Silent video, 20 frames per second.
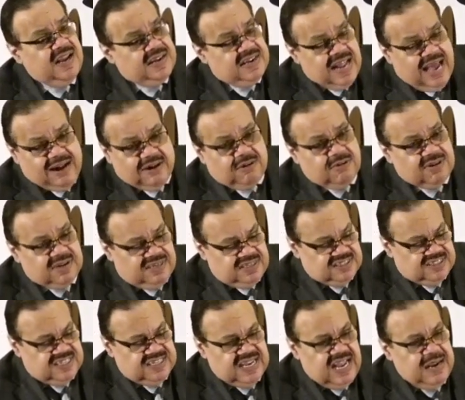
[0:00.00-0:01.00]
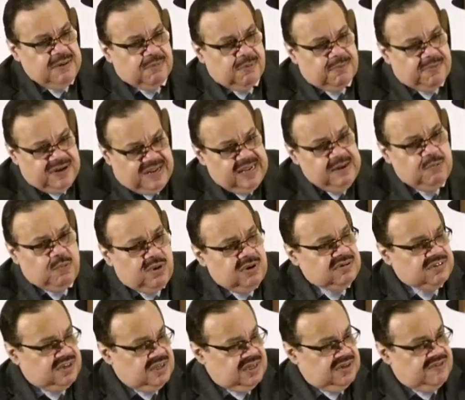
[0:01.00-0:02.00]
Not only is he able, but he
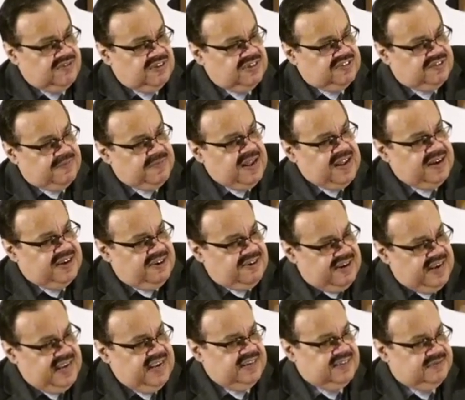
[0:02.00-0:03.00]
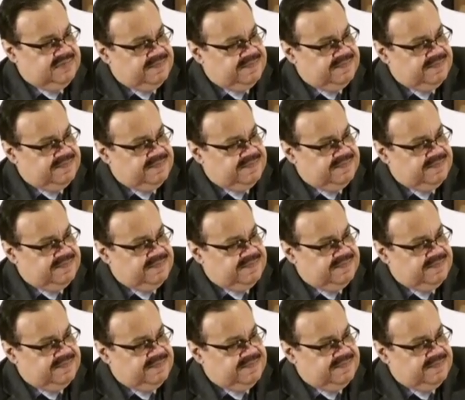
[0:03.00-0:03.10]
will deliver us from out of your hand.